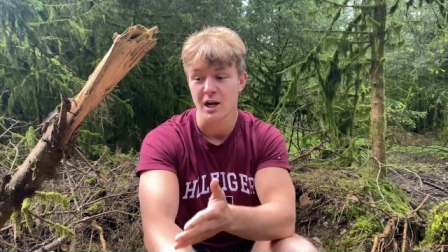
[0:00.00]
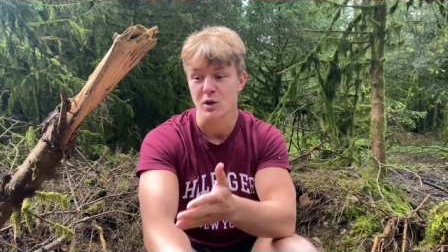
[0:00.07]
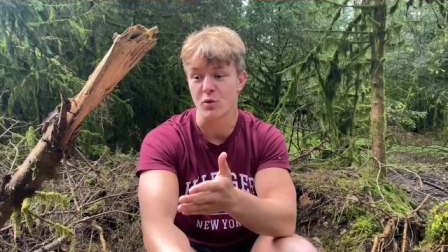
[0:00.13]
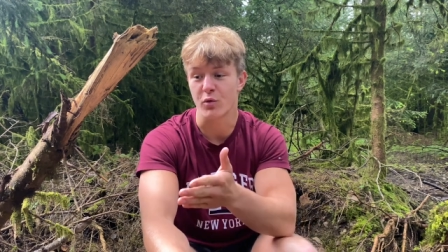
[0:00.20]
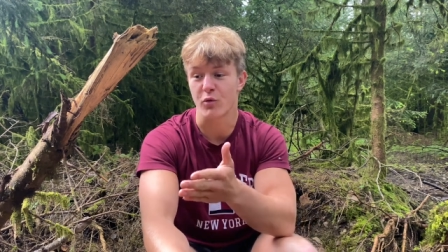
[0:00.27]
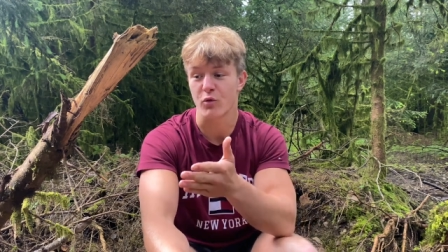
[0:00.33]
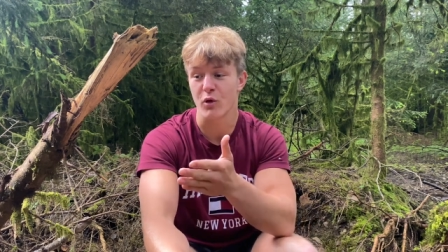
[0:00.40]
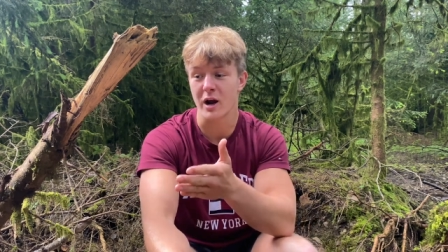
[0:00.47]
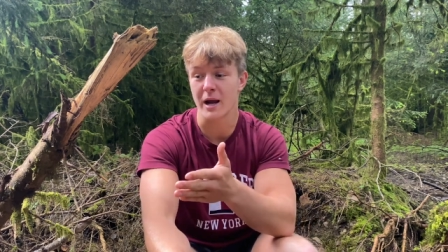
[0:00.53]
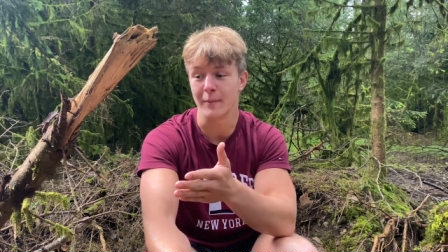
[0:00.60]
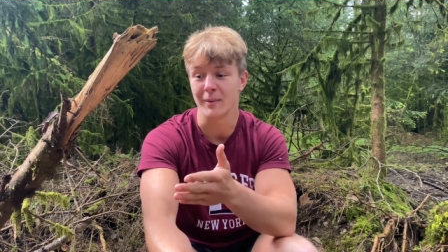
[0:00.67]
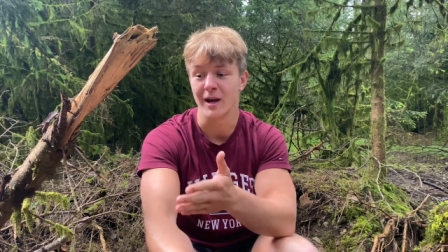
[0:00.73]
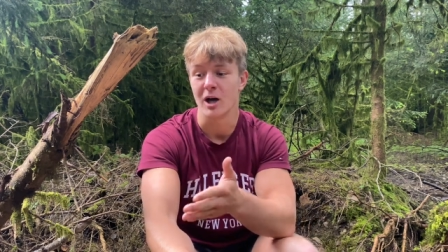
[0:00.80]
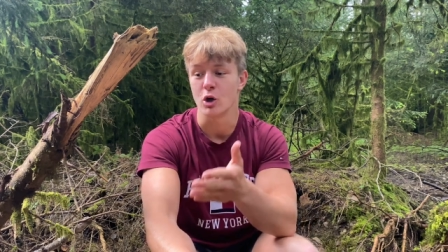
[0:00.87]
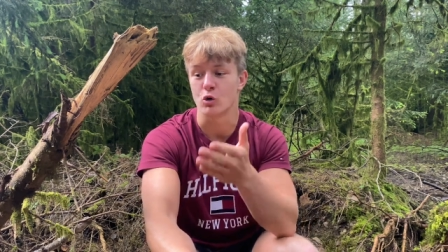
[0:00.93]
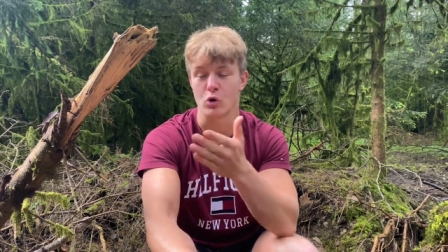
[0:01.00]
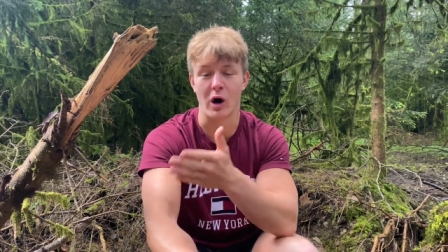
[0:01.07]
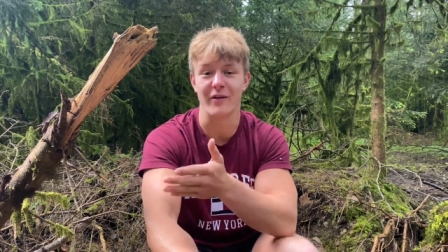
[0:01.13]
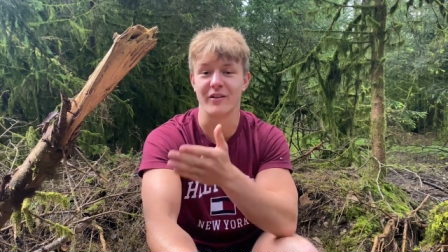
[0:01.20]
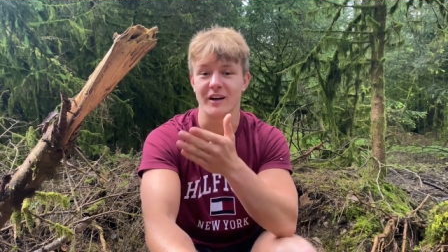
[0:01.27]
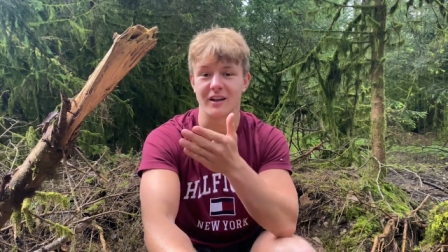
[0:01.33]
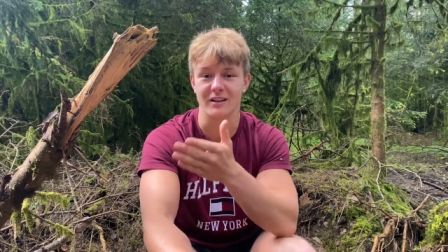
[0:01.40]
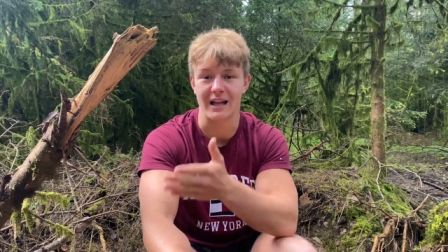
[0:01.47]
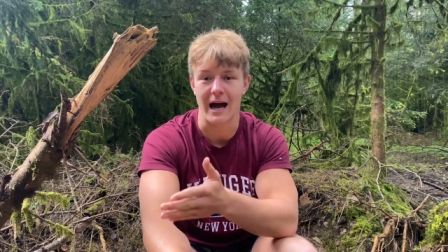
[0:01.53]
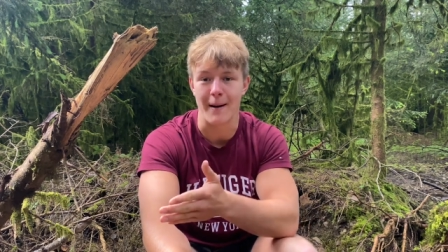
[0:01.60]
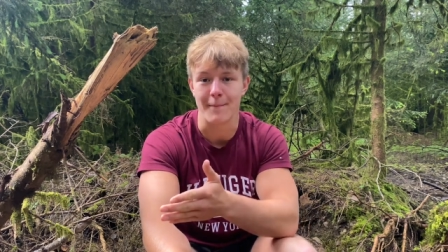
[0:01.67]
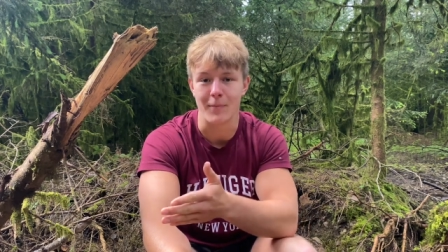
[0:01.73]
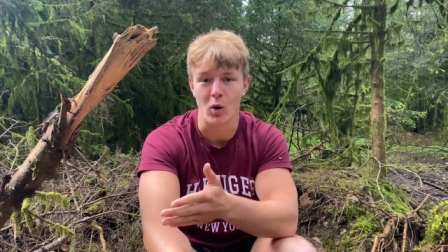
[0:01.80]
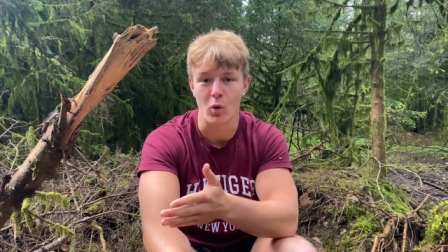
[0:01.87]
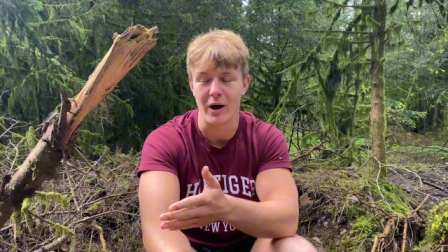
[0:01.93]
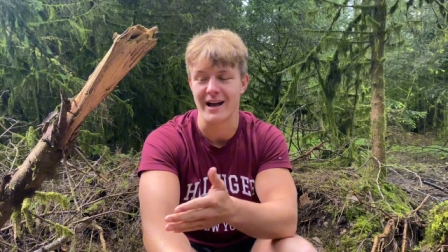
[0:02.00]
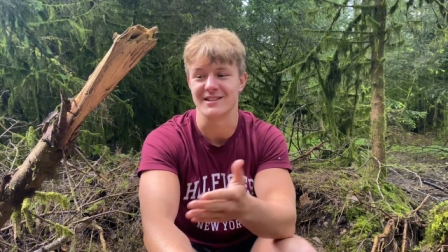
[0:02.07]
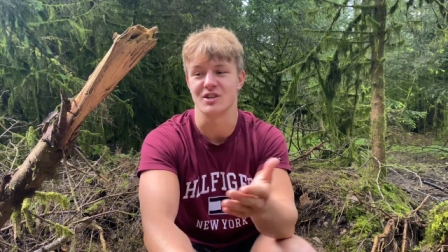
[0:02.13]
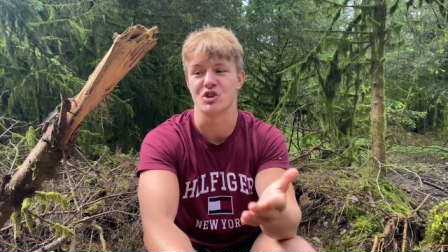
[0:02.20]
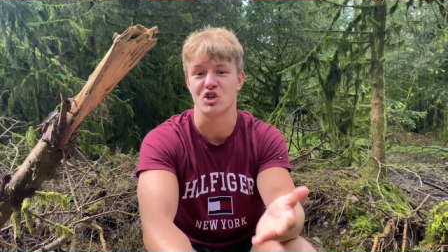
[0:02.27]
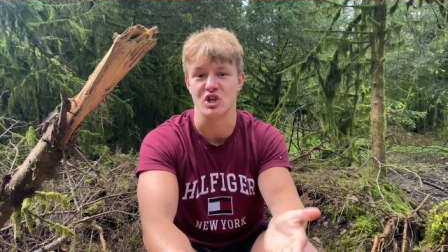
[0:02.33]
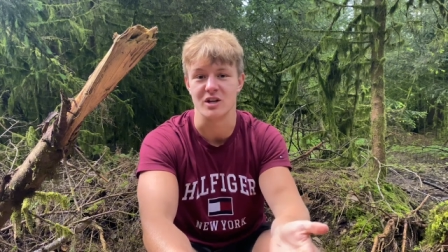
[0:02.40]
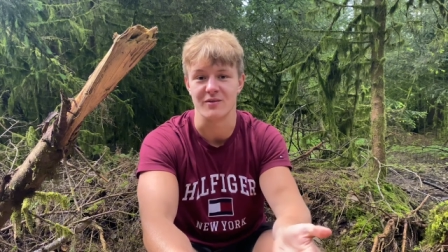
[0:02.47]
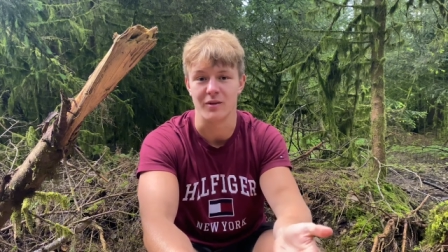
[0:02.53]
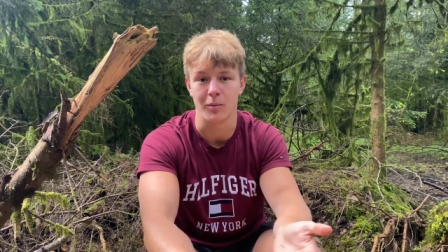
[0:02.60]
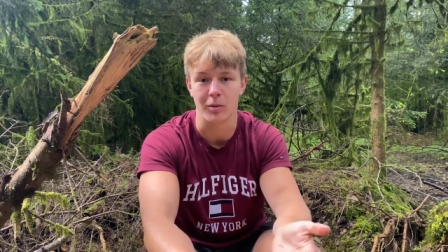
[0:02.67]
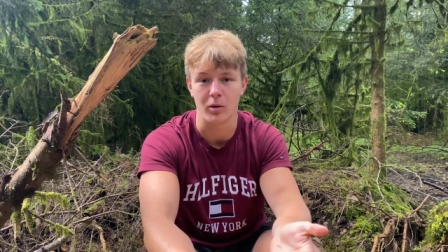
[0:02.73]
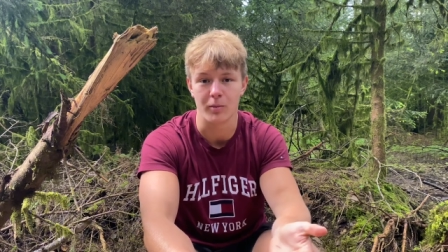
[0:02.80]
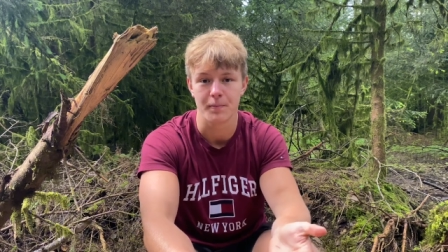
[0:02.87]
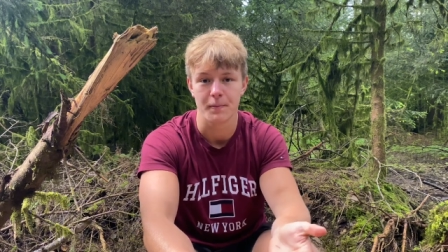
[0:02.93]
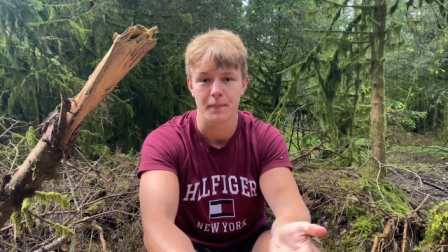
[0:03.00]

You frame driving a Lambo as achievable.